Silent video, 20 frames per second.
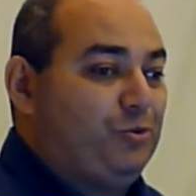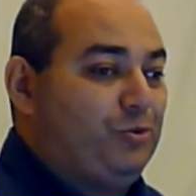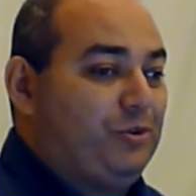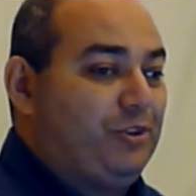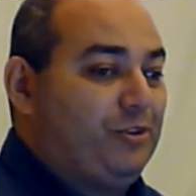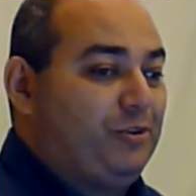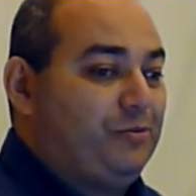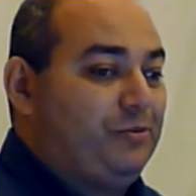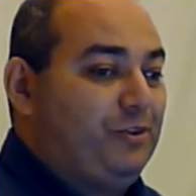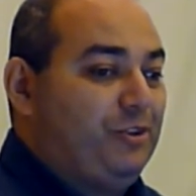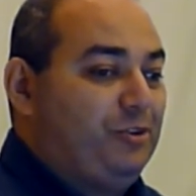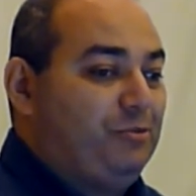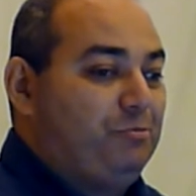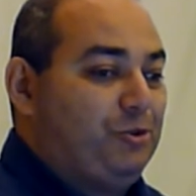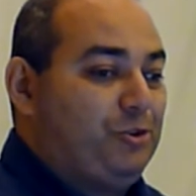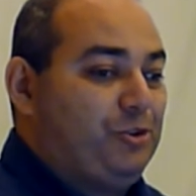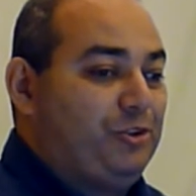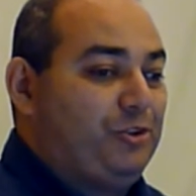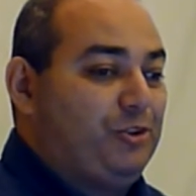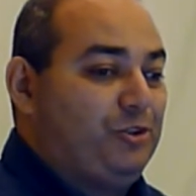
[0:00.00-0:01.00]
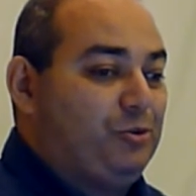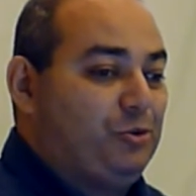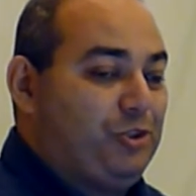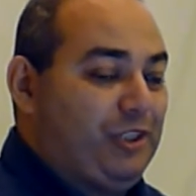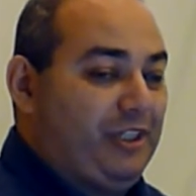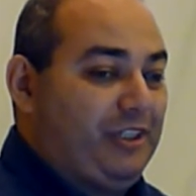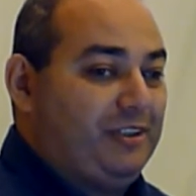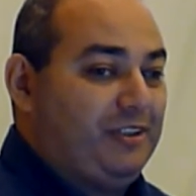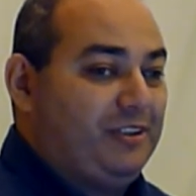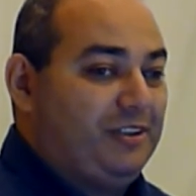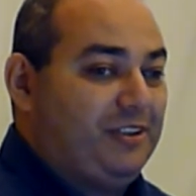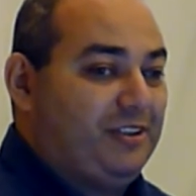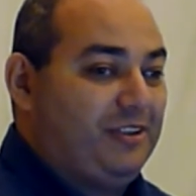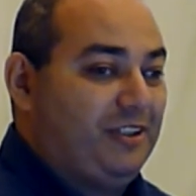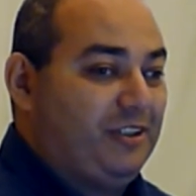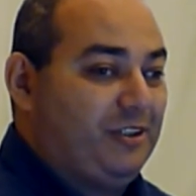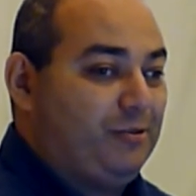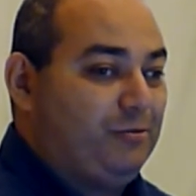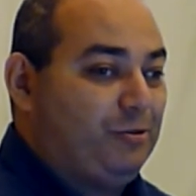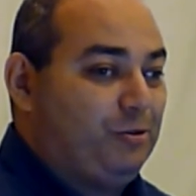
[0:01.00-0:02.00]
calling destructors can
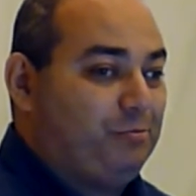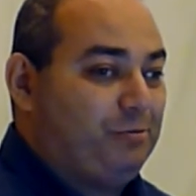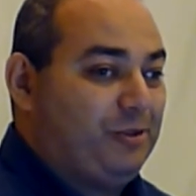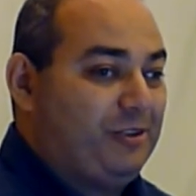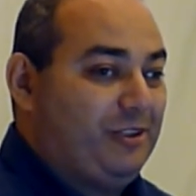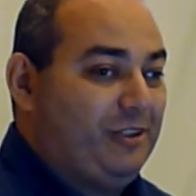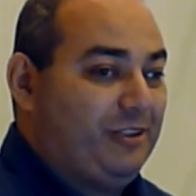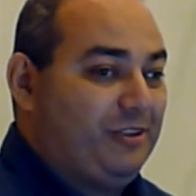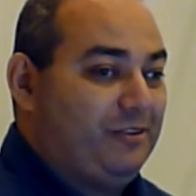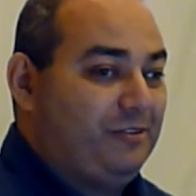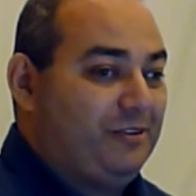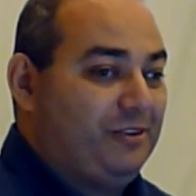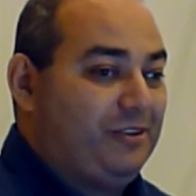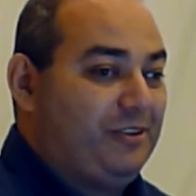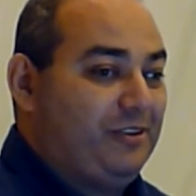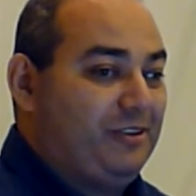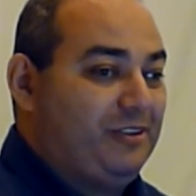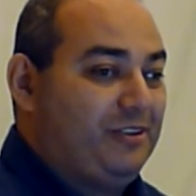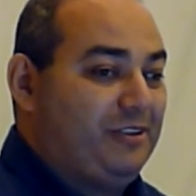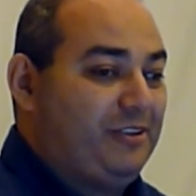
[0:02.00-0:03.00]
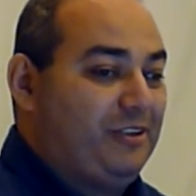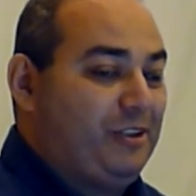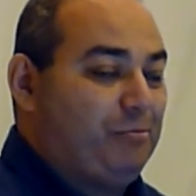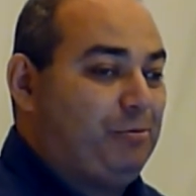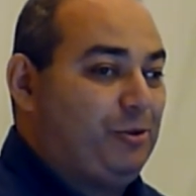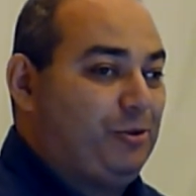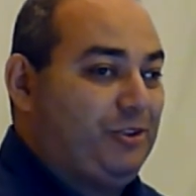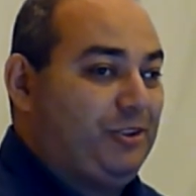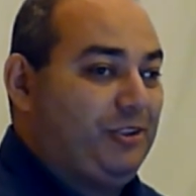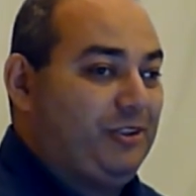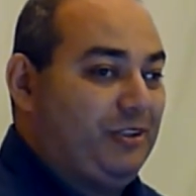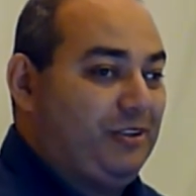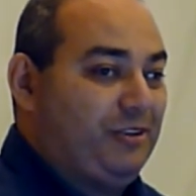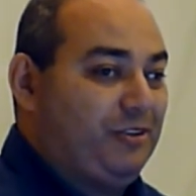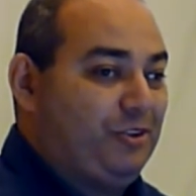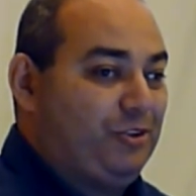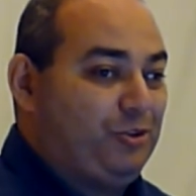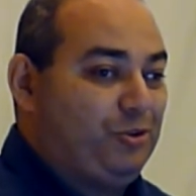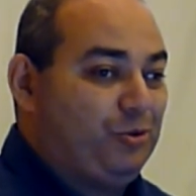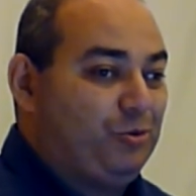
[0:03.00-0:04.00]
violate the stack sequence, then you
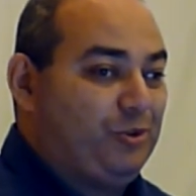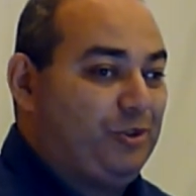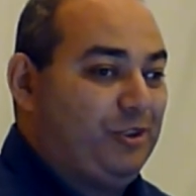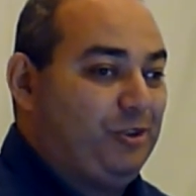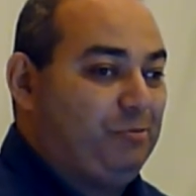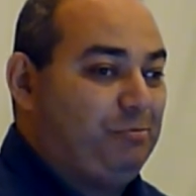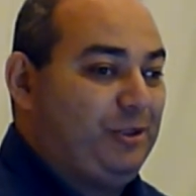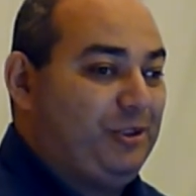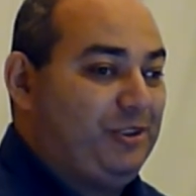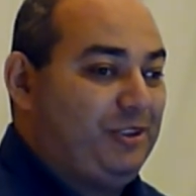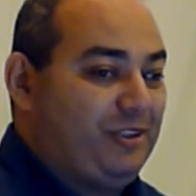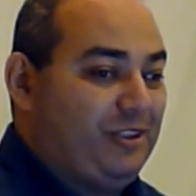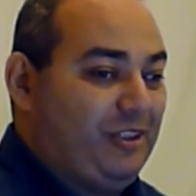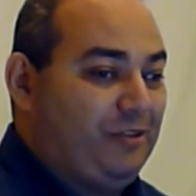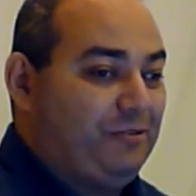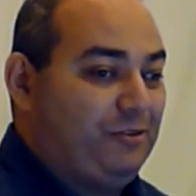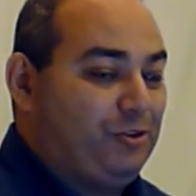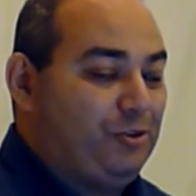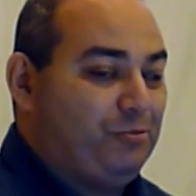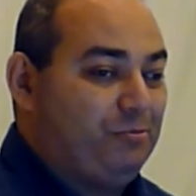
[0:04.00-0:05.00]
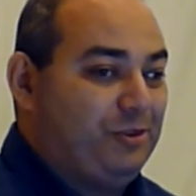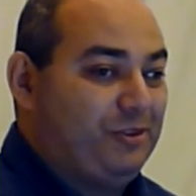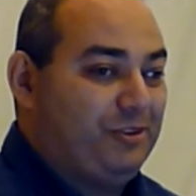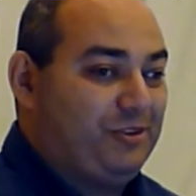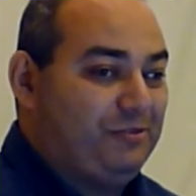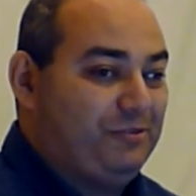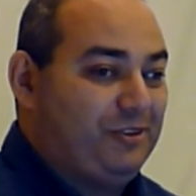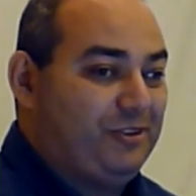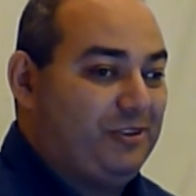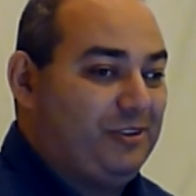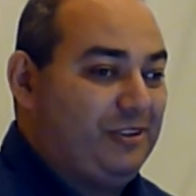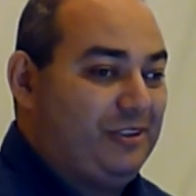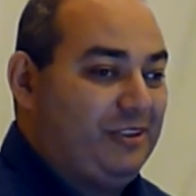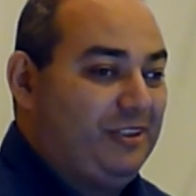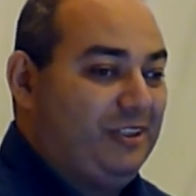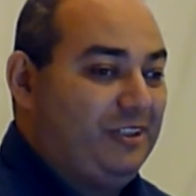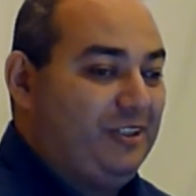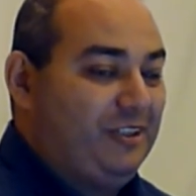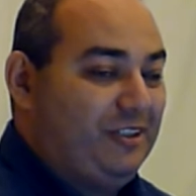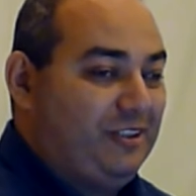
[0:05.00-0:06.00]
have to replace this
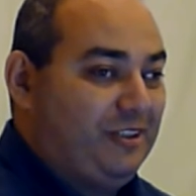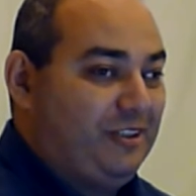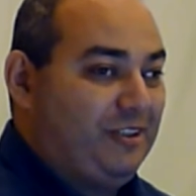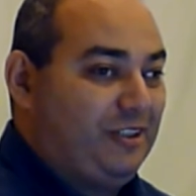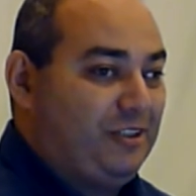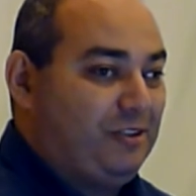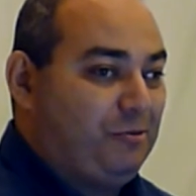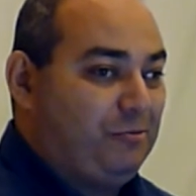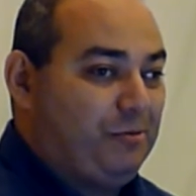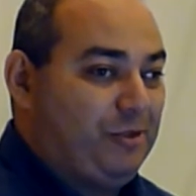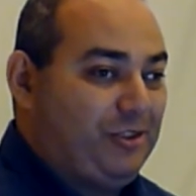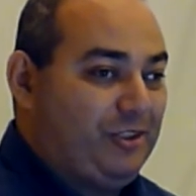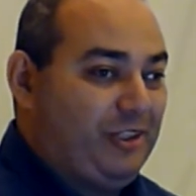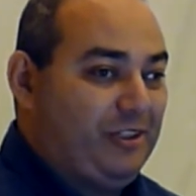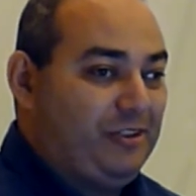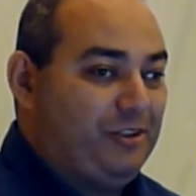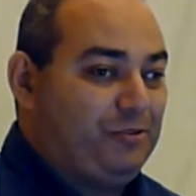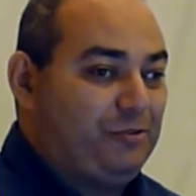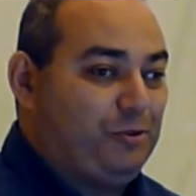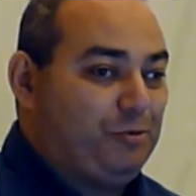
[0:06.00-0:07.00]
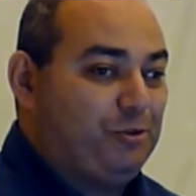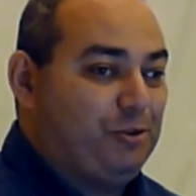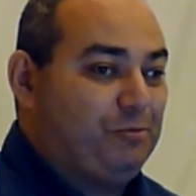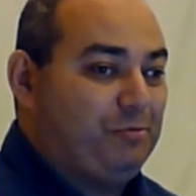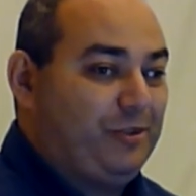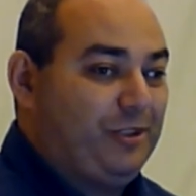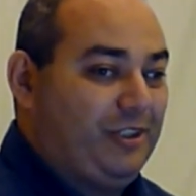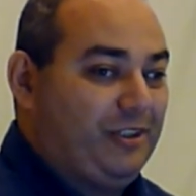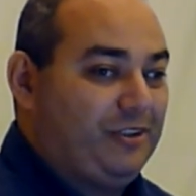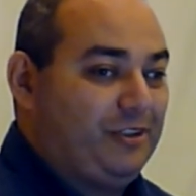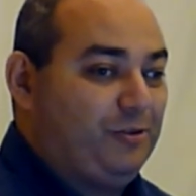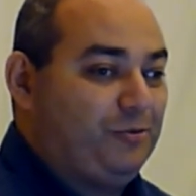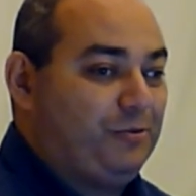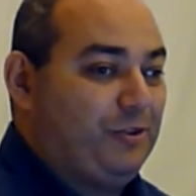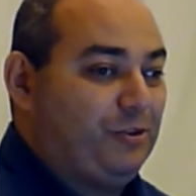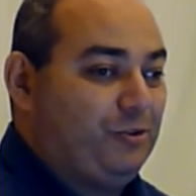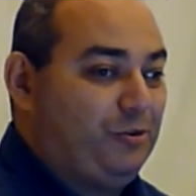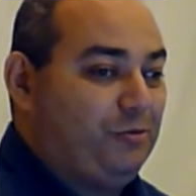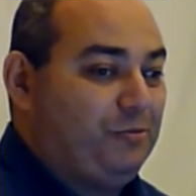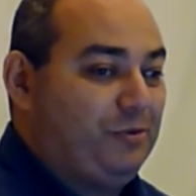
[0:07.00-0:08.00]
destructors to really free them
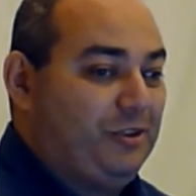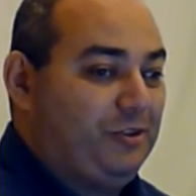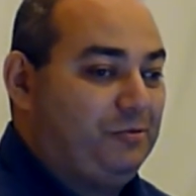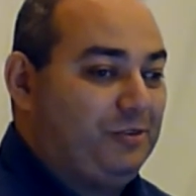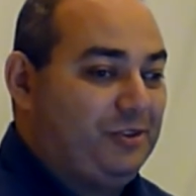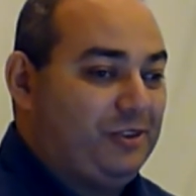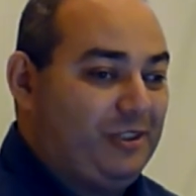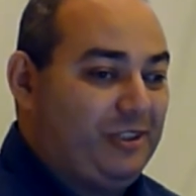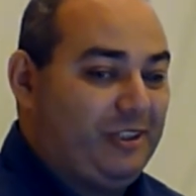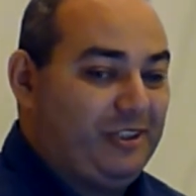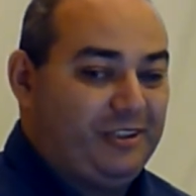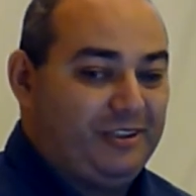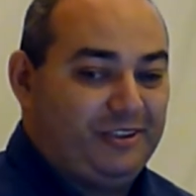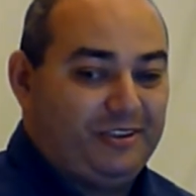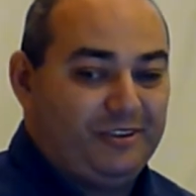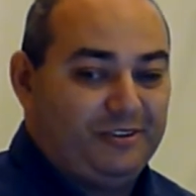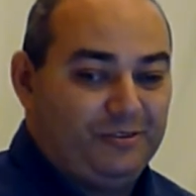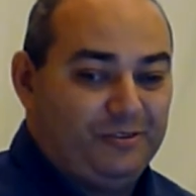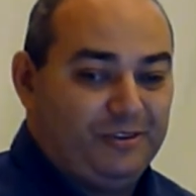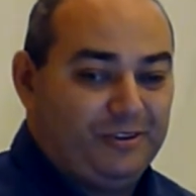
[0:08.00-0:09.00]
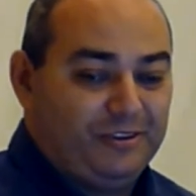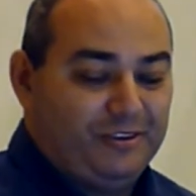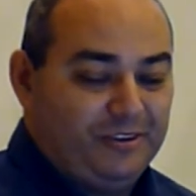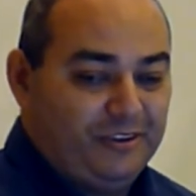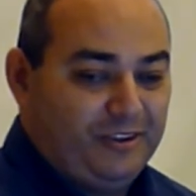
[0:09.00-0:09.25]
in the same way they were